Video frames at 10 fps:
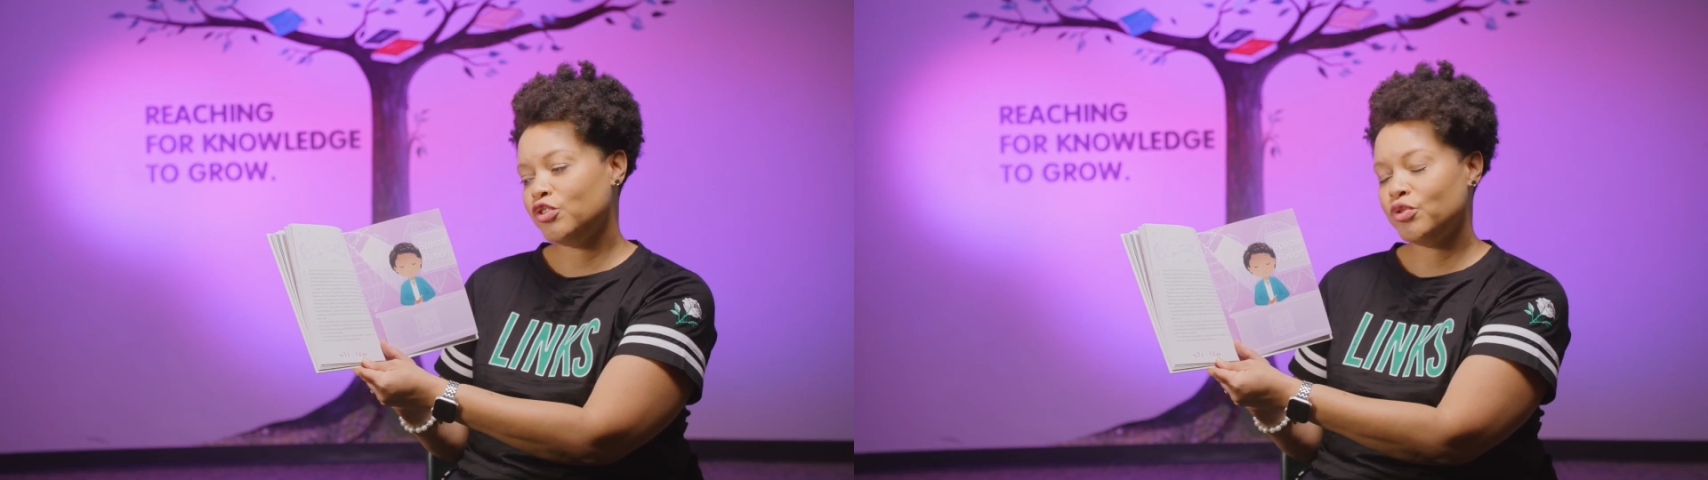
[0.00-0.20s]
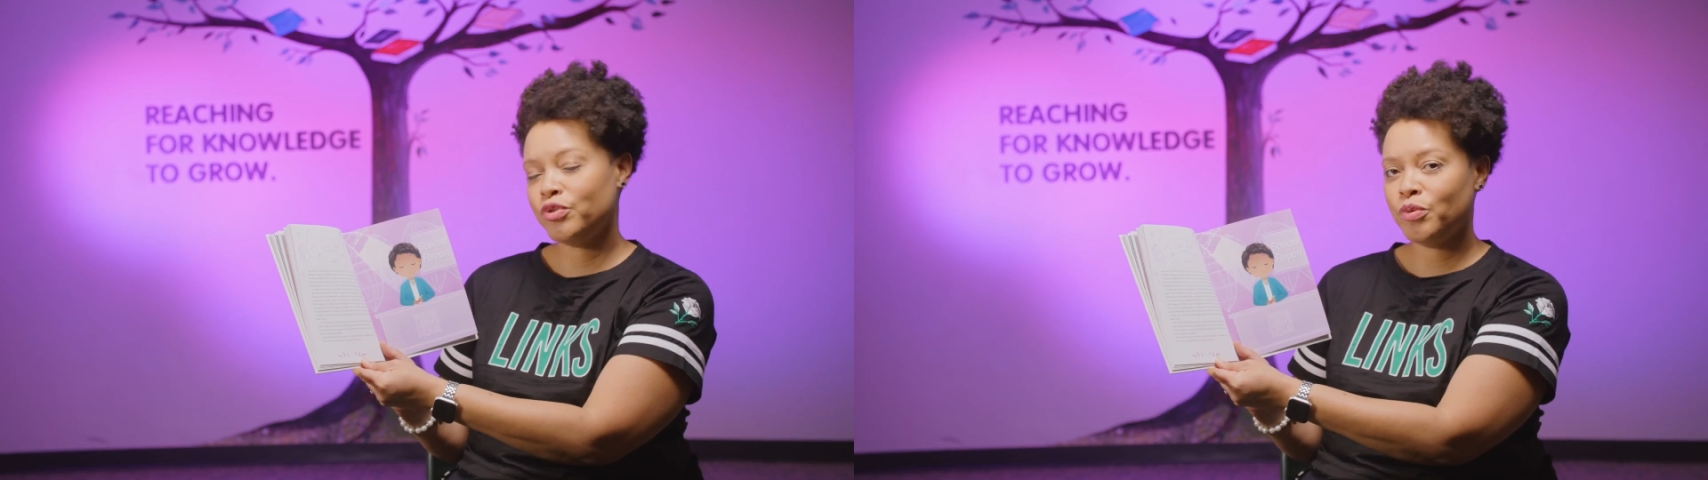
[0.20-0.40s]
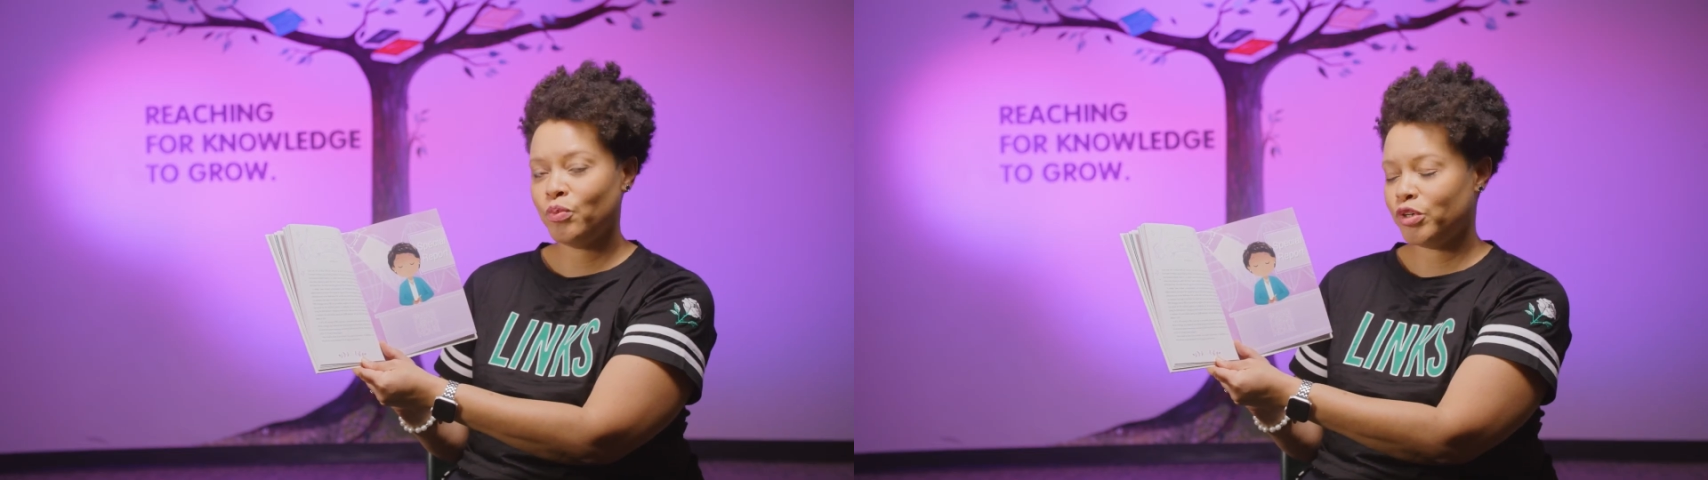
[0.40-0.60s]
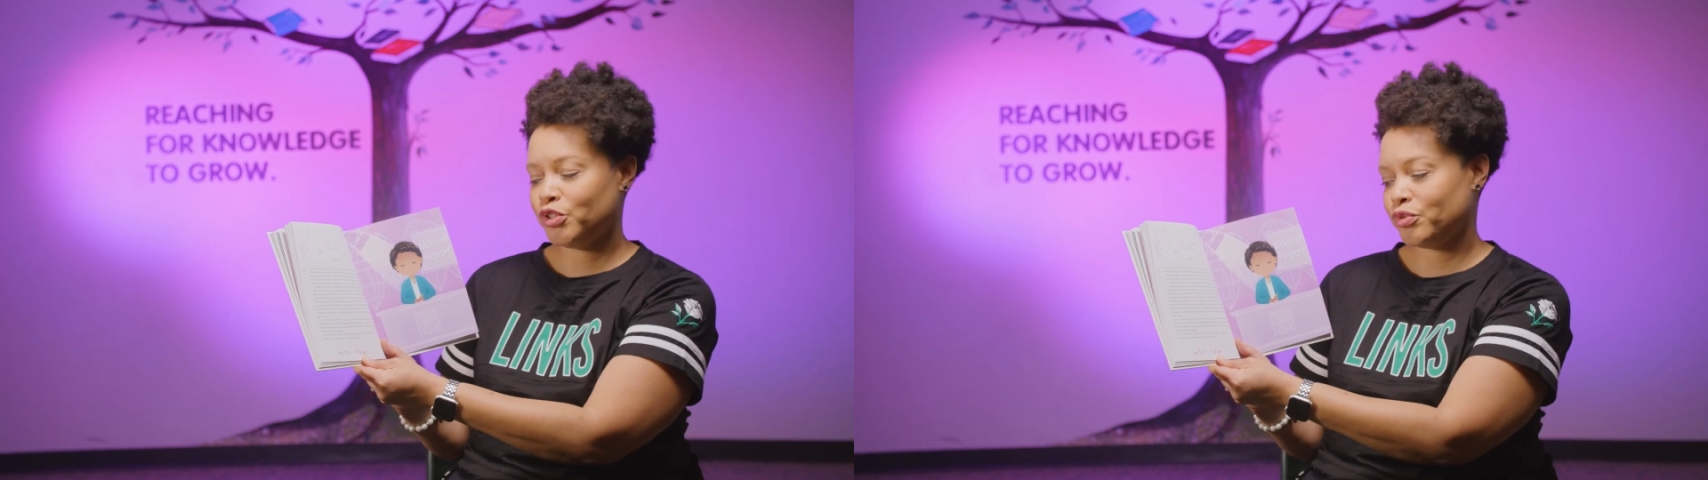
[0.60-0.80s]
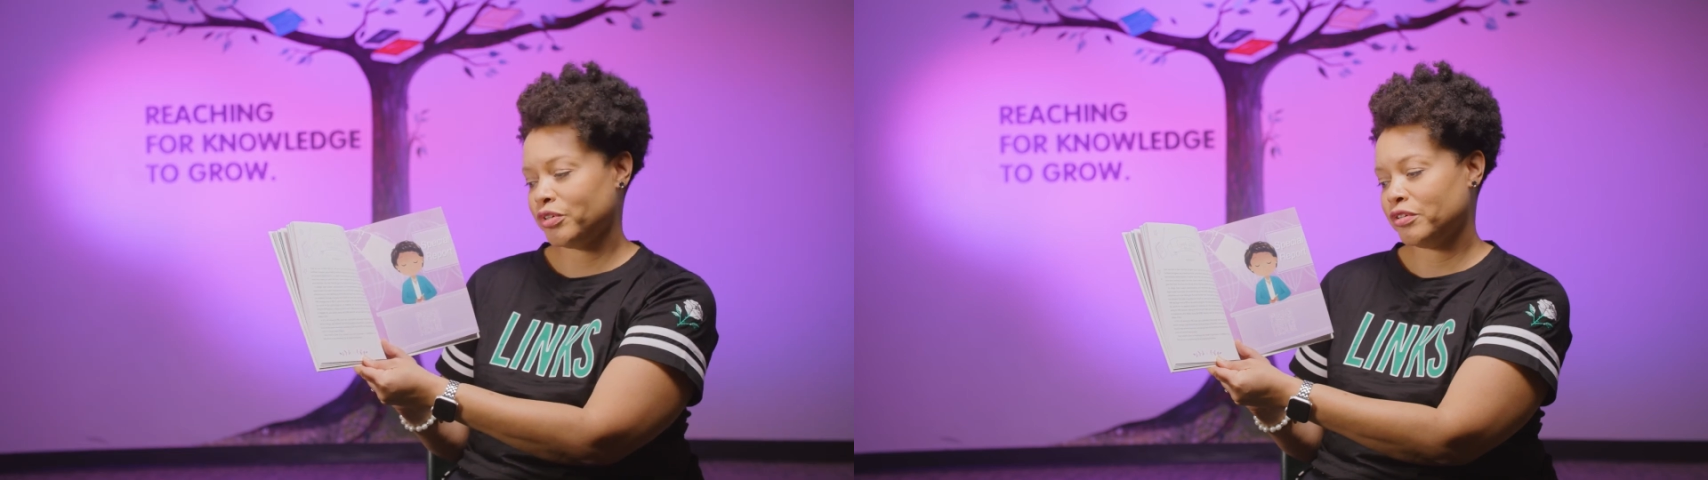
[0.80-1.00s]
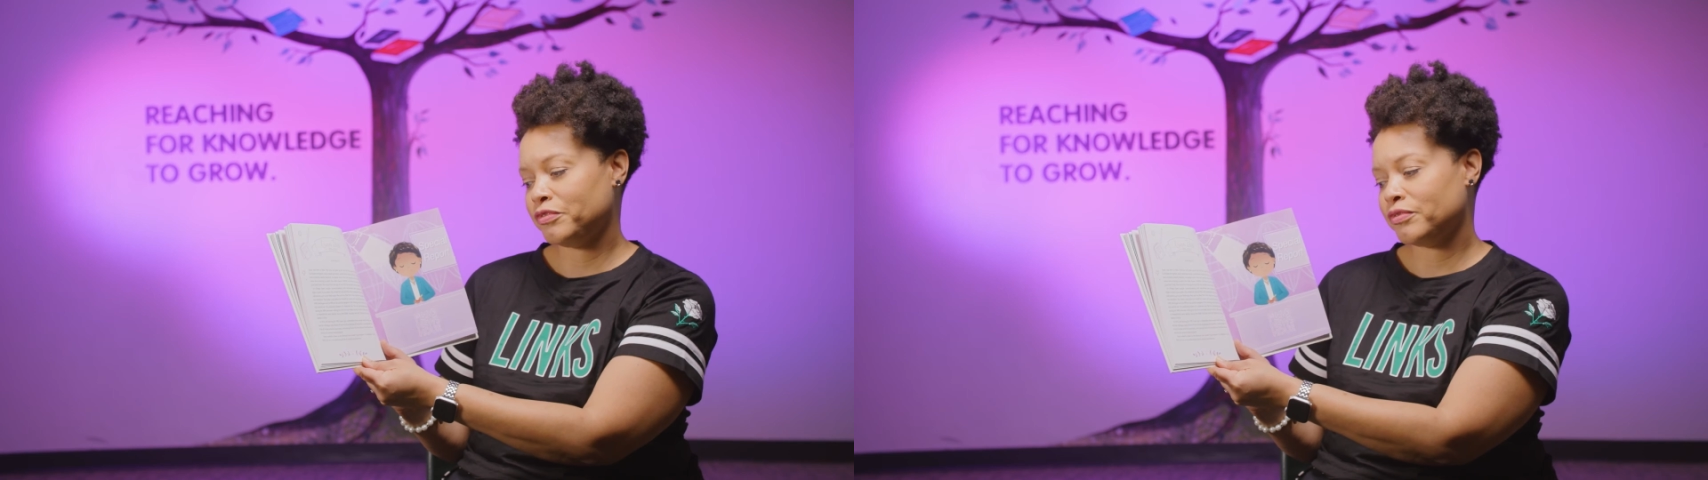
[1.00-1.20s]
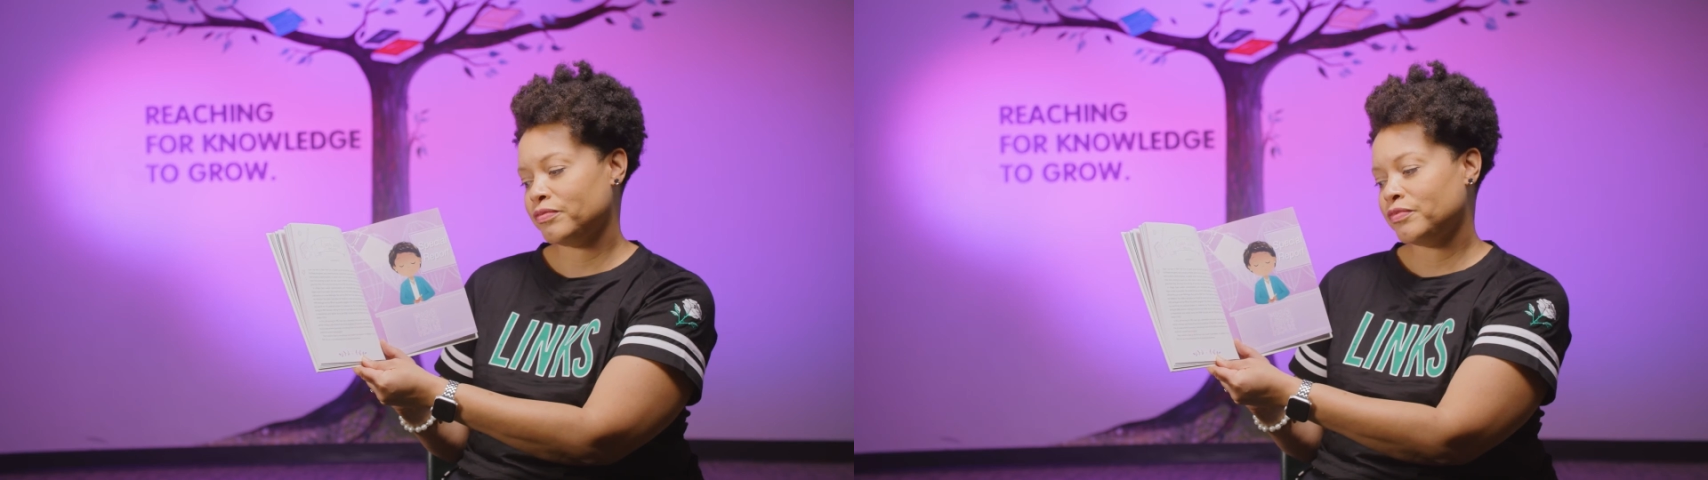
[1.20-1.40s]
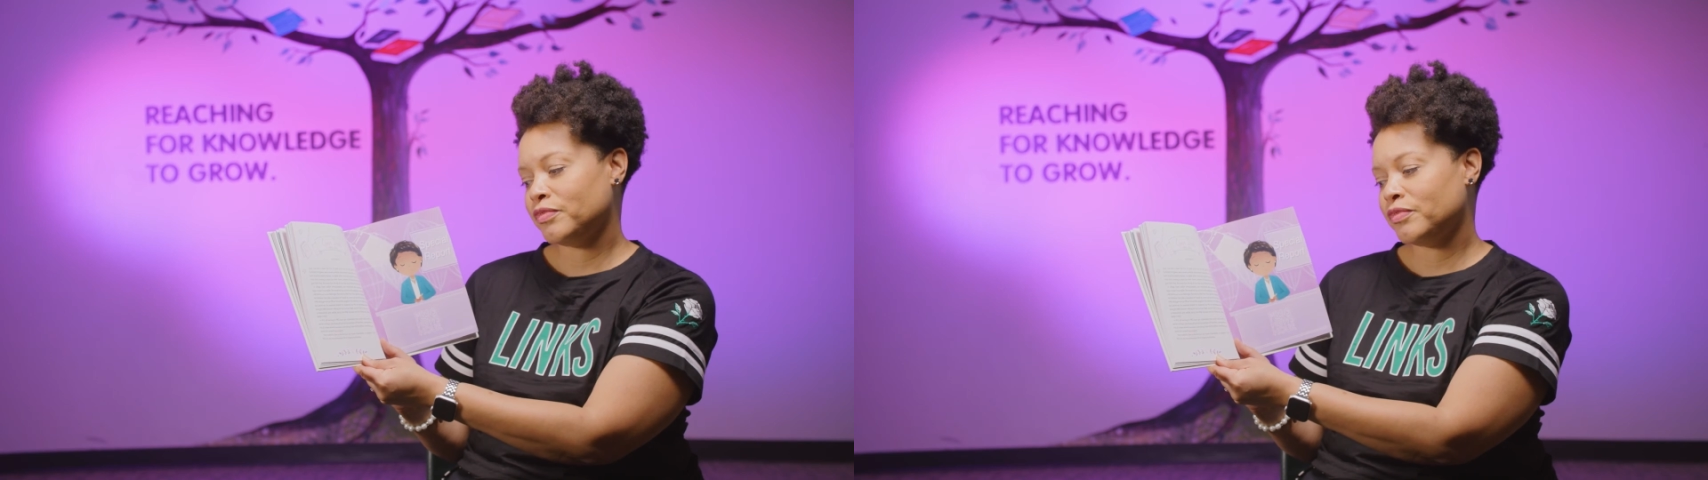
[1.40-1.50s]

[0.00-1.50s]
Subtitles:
Judy Woodruff